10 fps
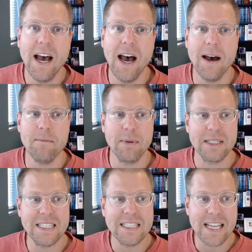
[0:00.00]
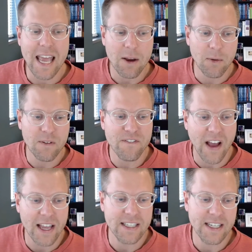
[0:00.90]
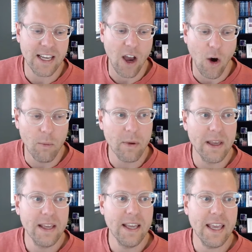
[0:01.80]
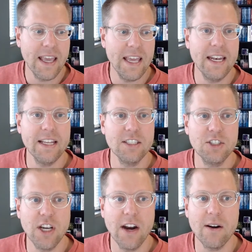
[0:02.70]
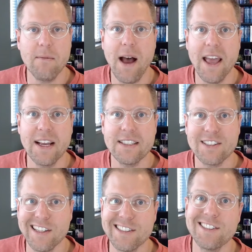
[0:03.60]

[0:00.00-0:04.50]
But today we're finding hope in Jeremiah. So let's